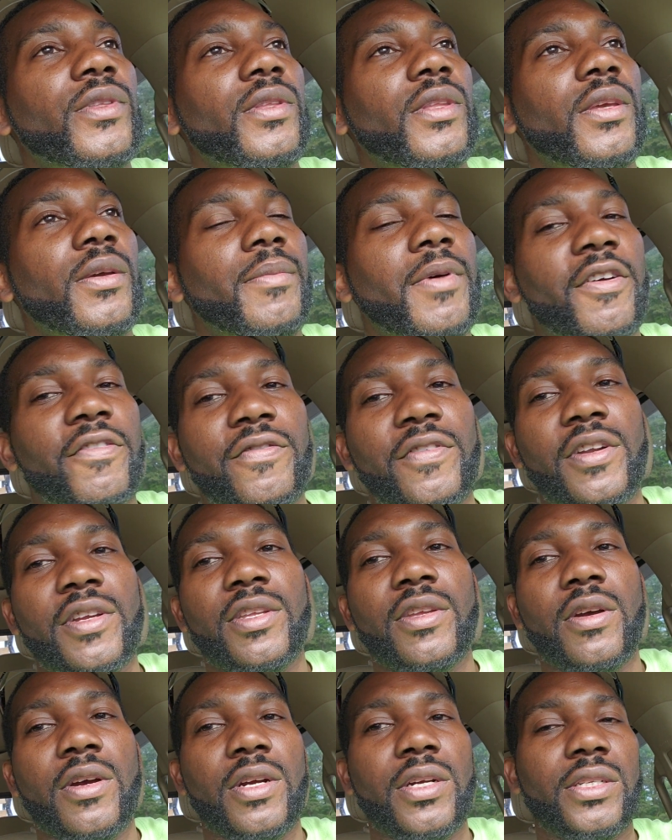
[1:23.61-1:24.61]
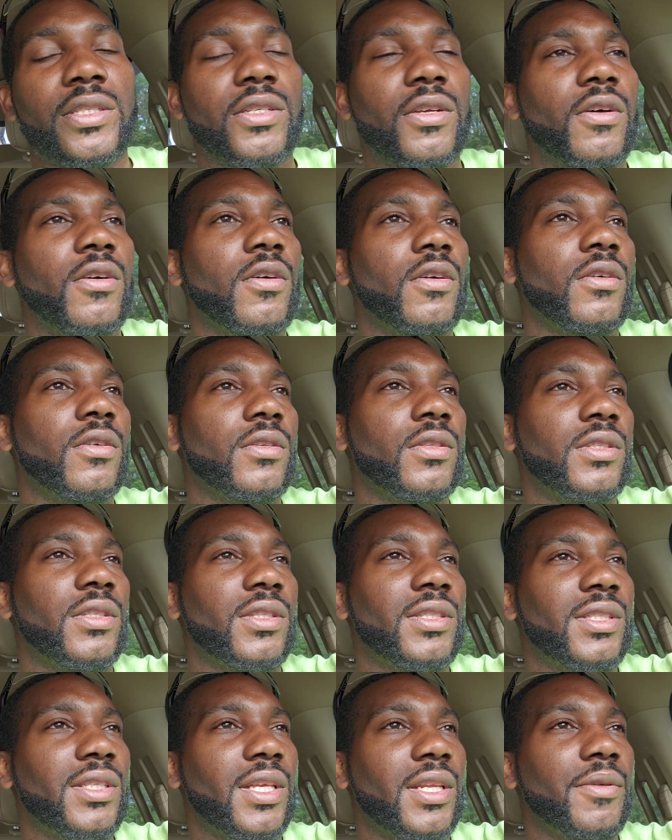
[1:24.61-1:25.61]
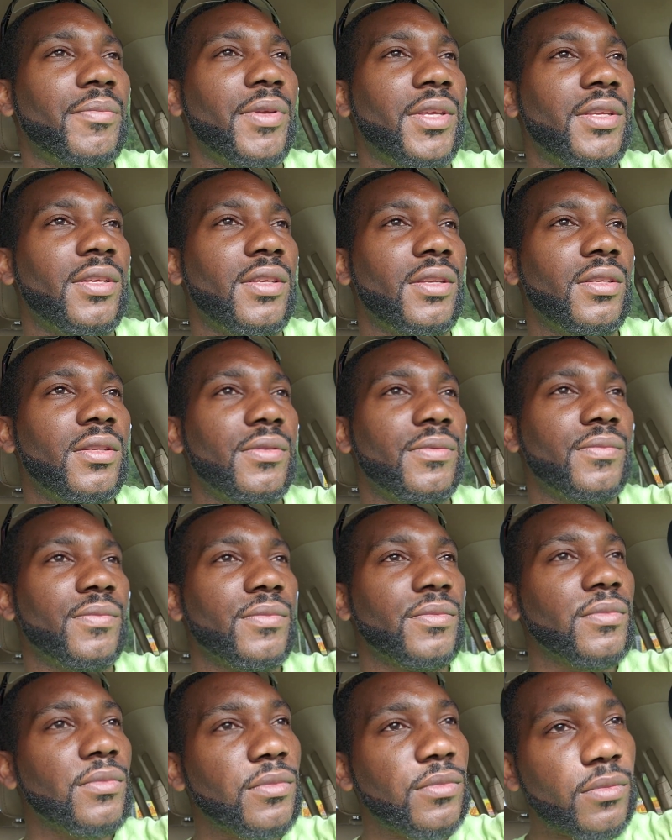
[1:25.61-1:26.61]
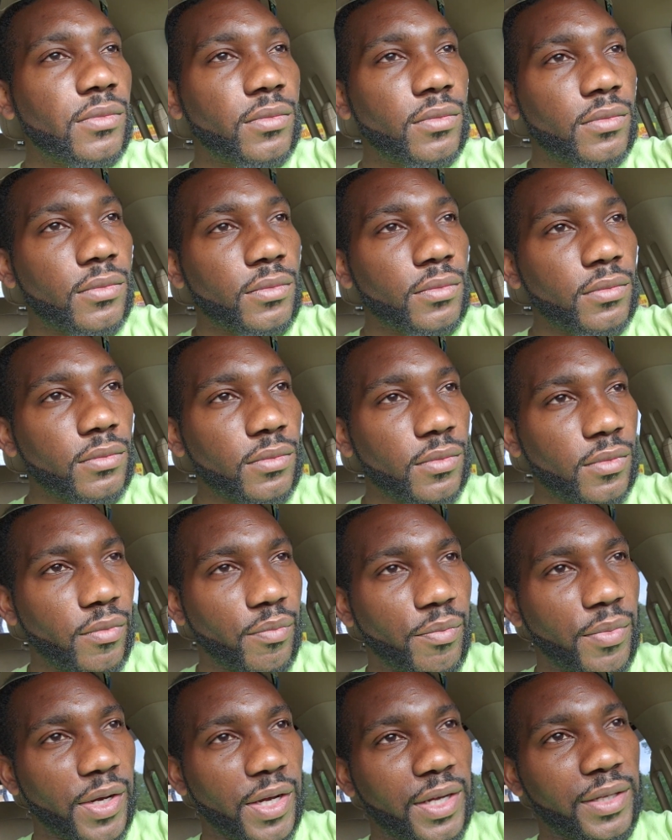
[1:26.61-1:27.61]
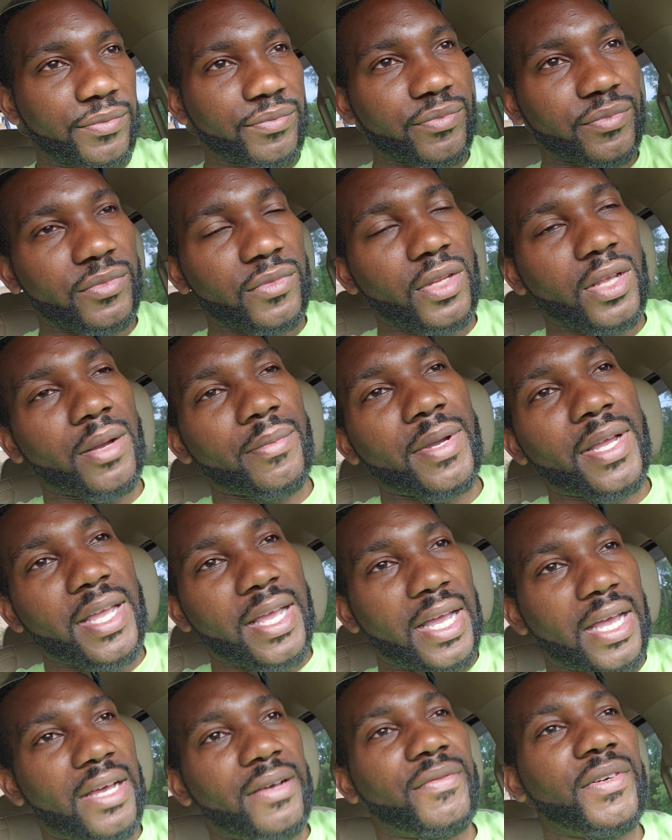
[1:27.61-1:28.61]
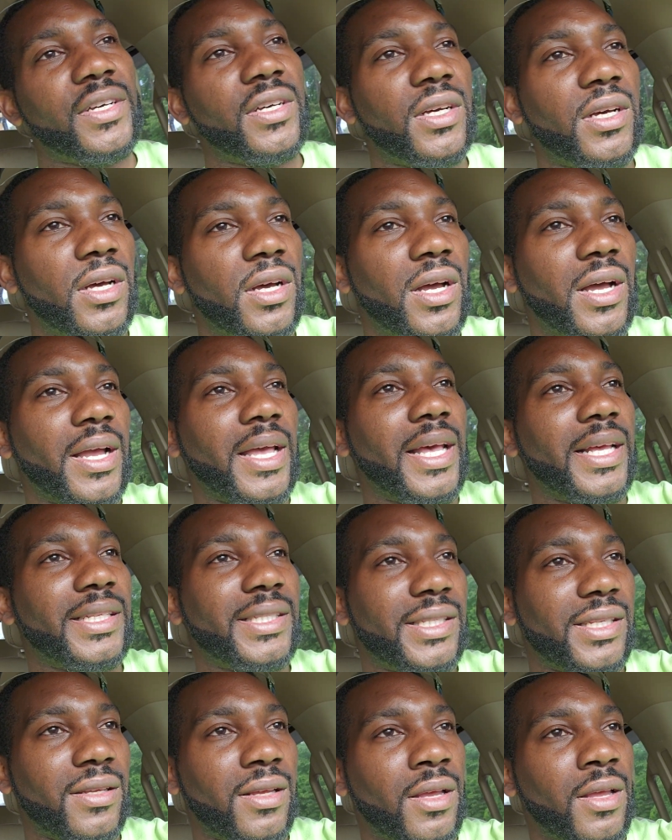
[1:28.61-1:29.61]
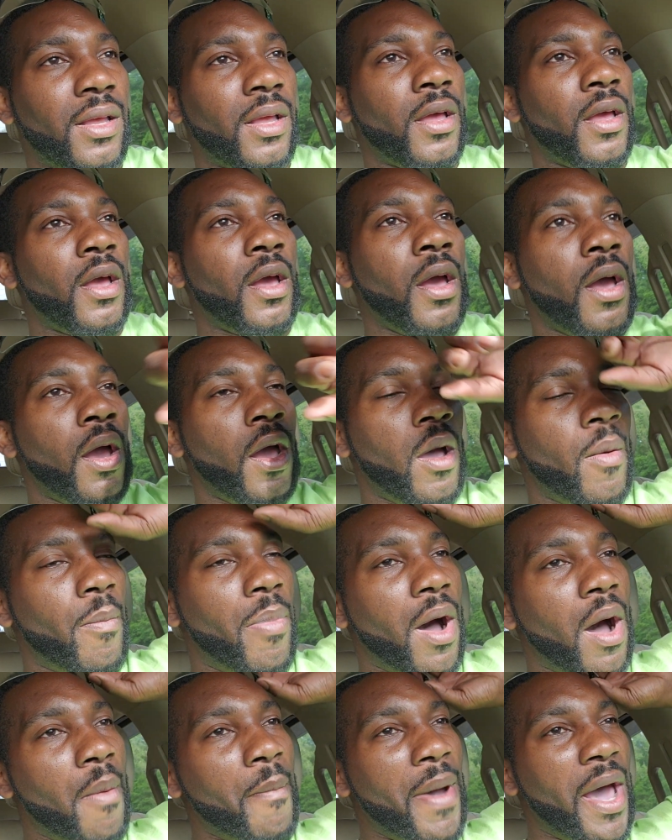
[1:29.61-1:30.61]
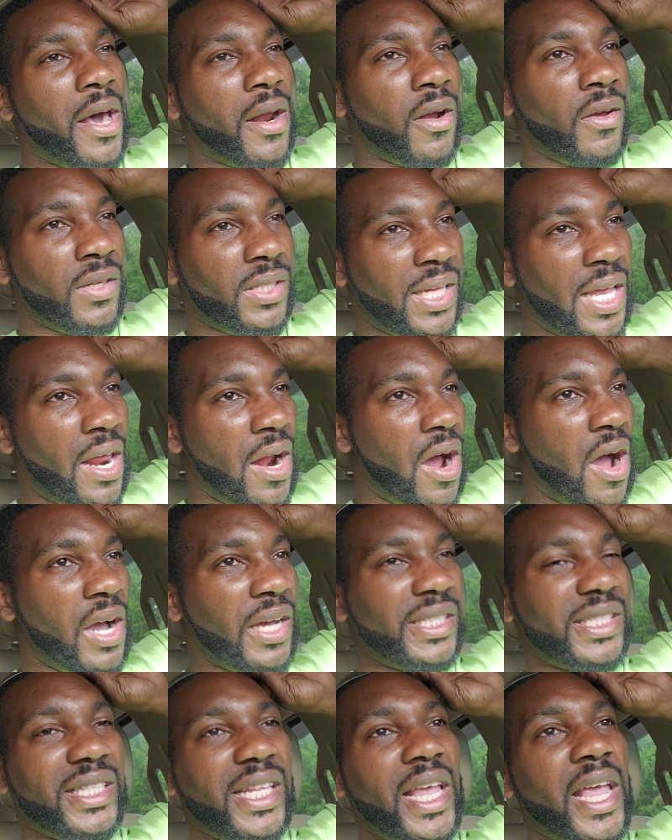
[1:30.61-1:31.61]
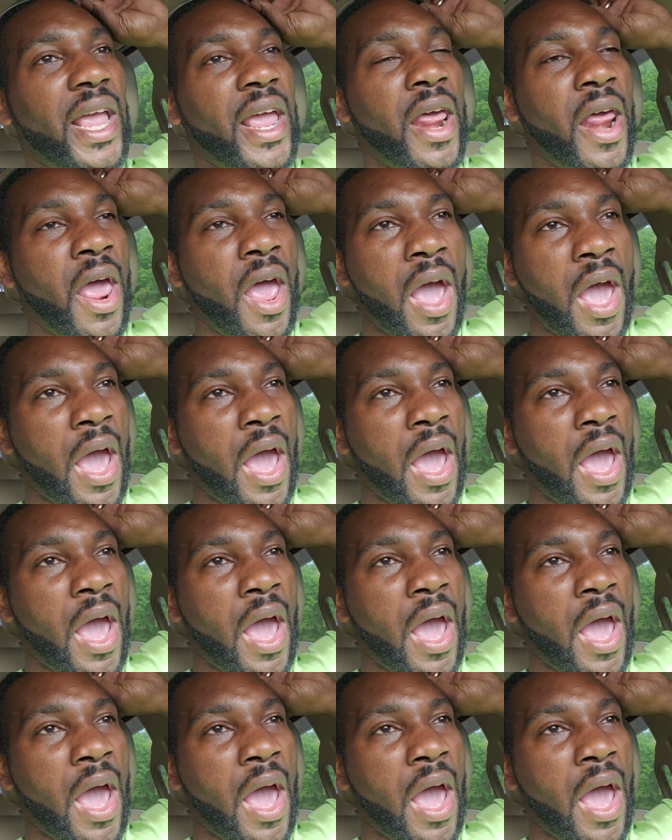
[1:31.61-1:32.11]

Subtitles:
Now my front yard is all centipede, but I'm gonna have I got Palmetto, St. Augustine,